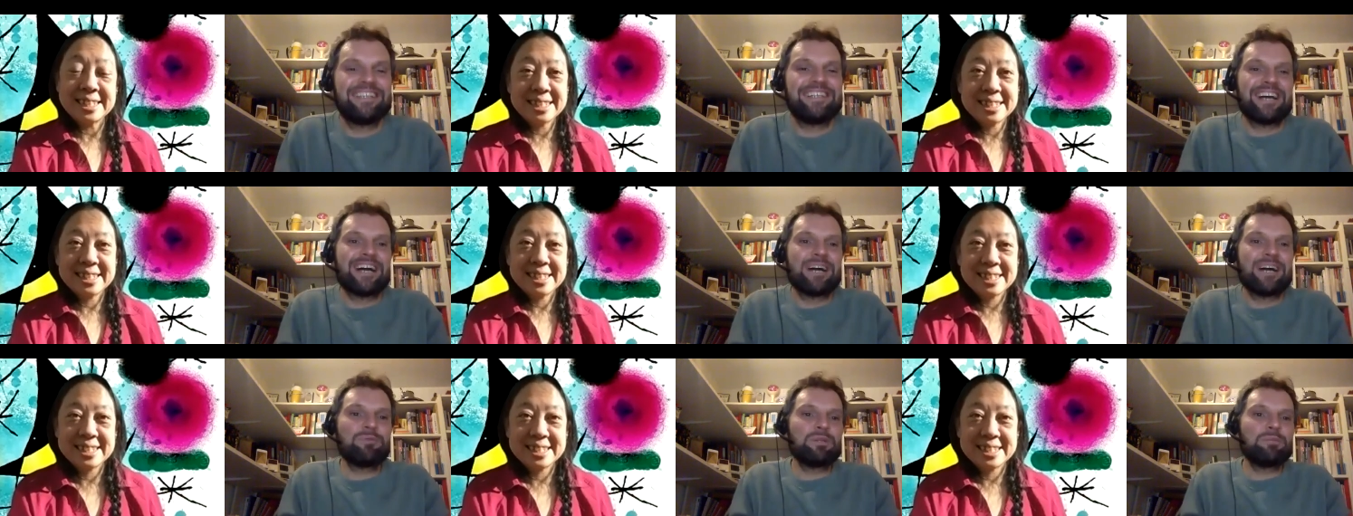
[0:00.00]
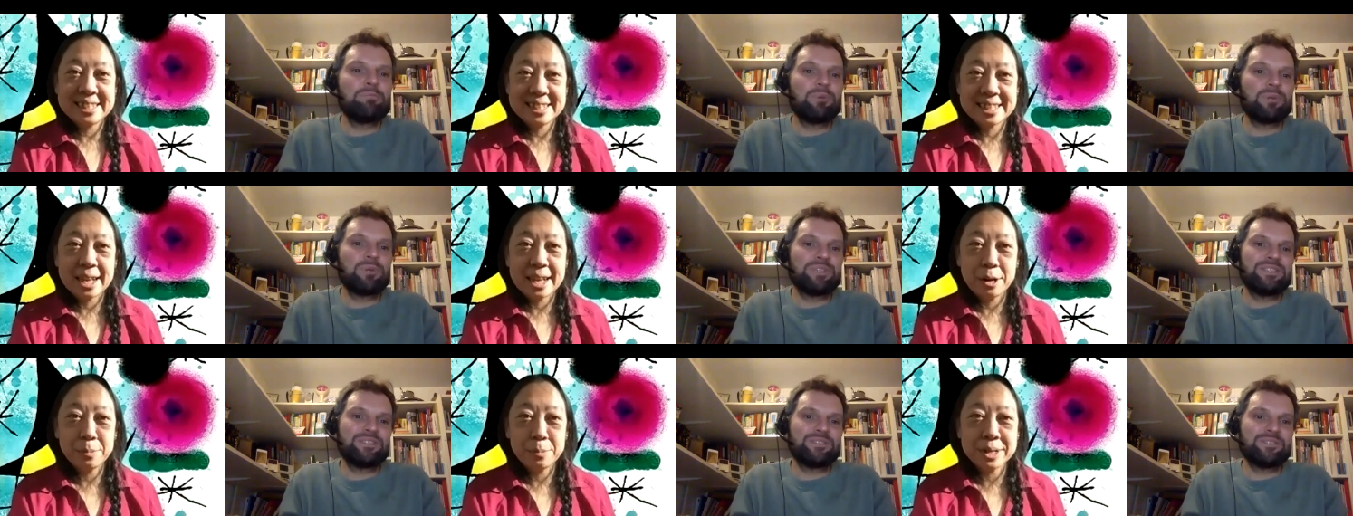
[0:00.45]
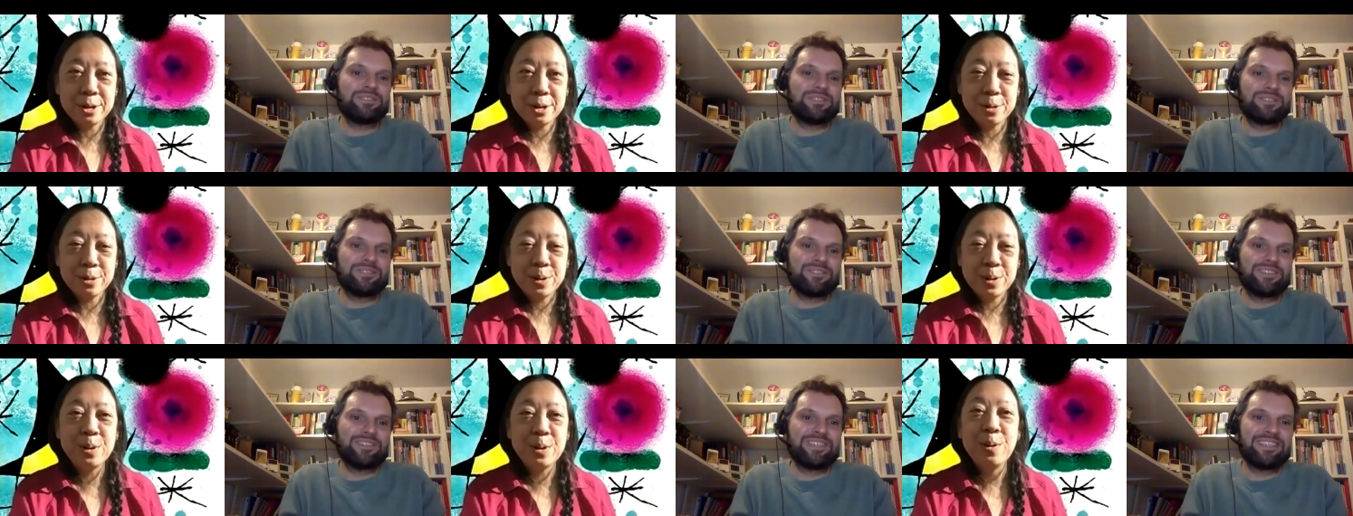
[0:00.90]
Speaker 1: I will that point will you
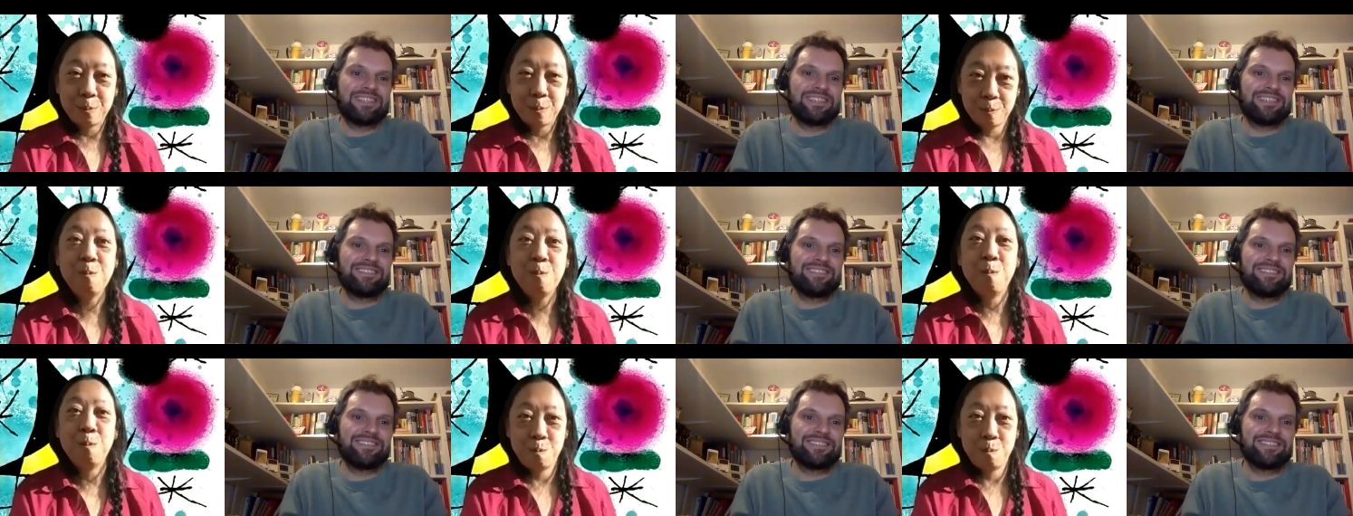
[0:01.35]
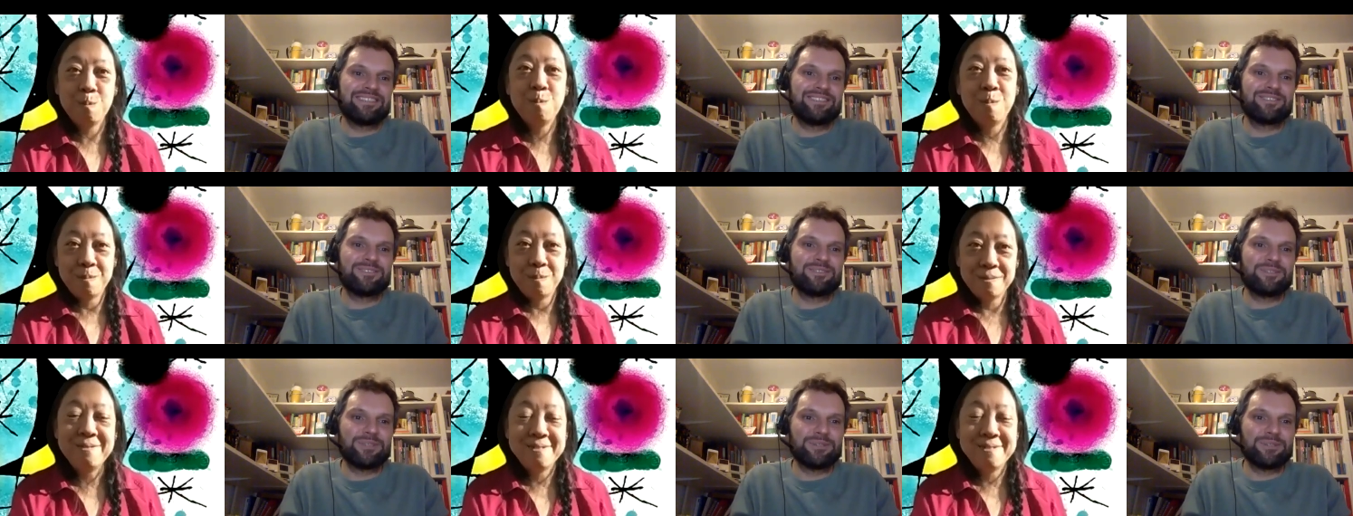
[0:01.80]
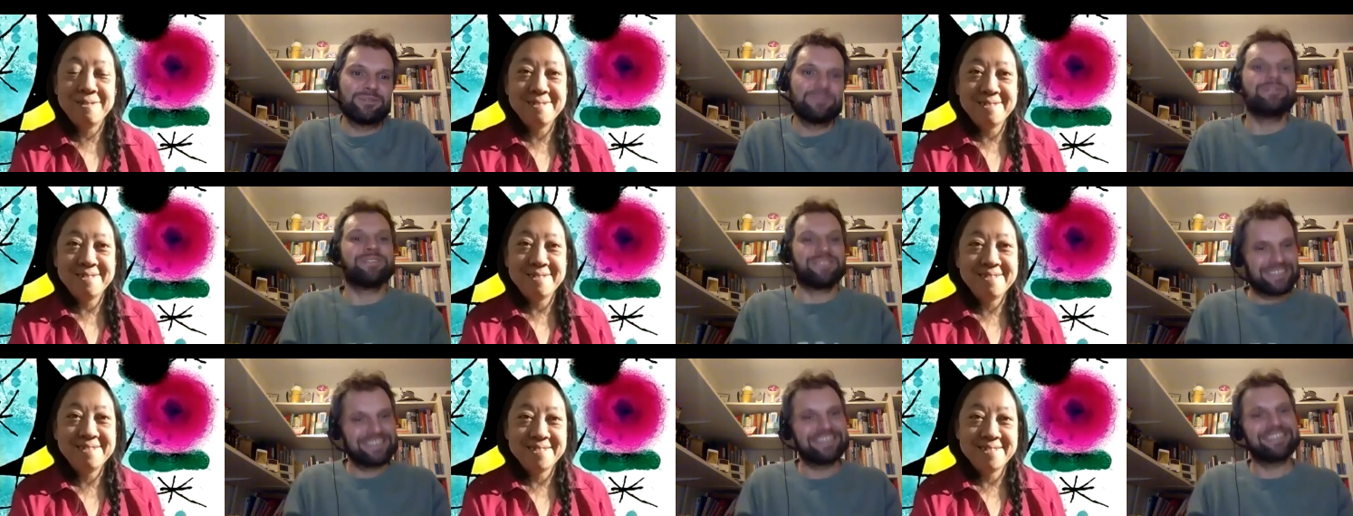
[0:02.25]
to uh, to you.
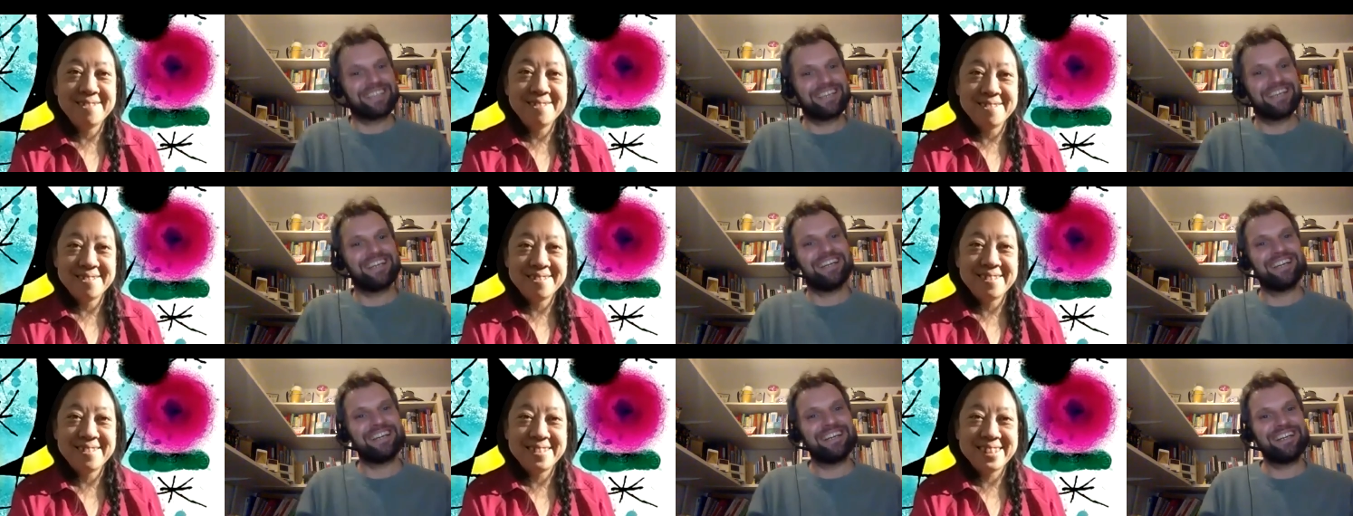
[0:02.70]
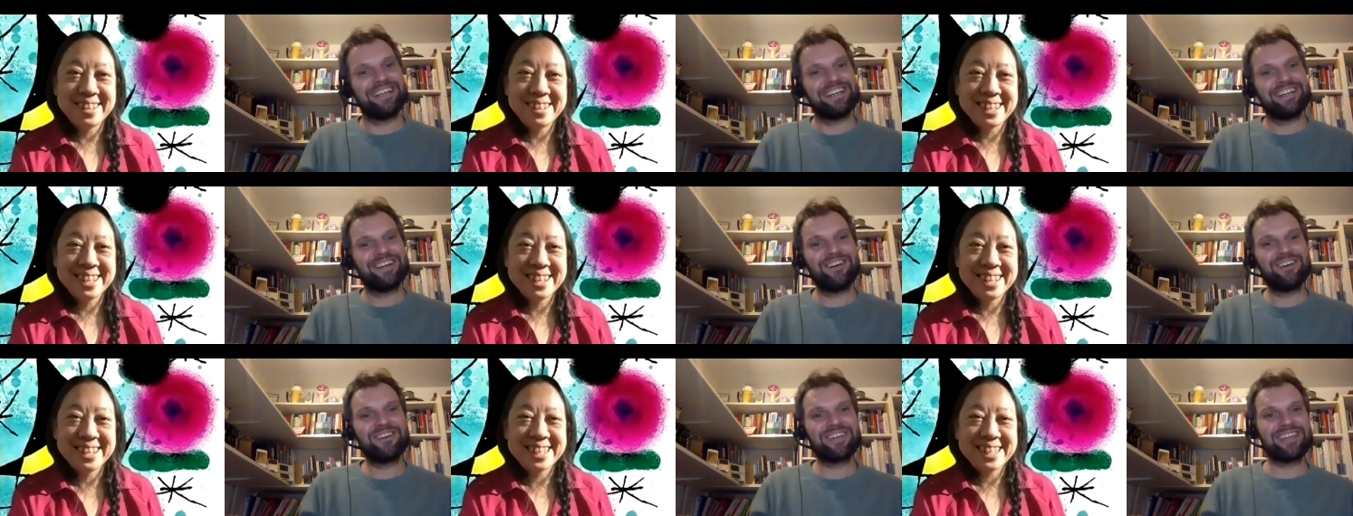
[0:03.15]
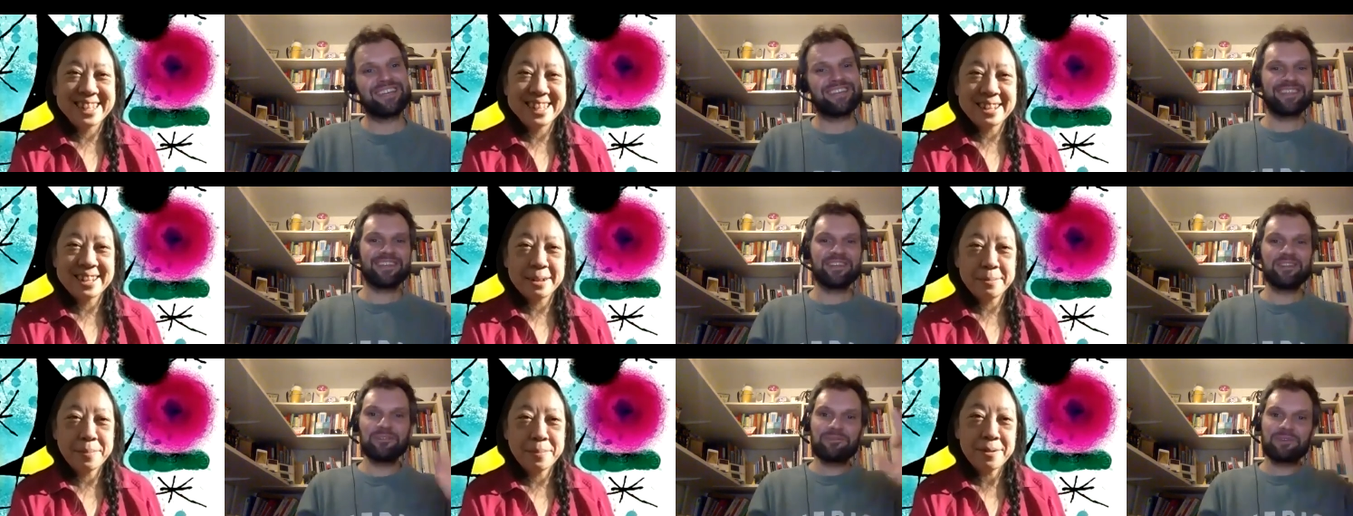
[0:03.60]
Okay.
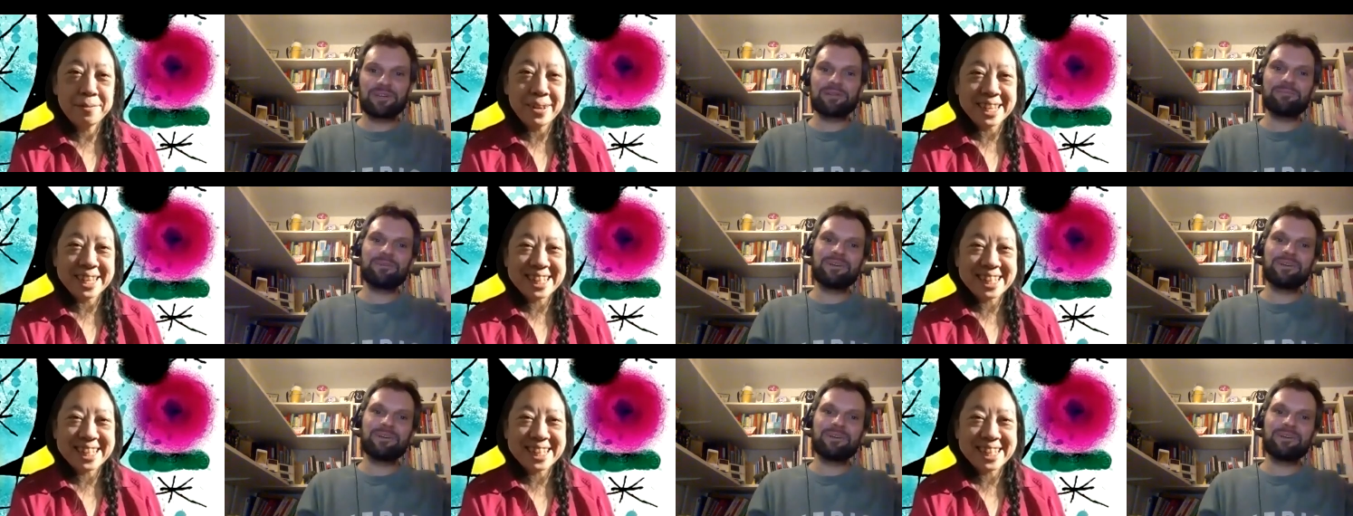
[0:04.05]
Thank you very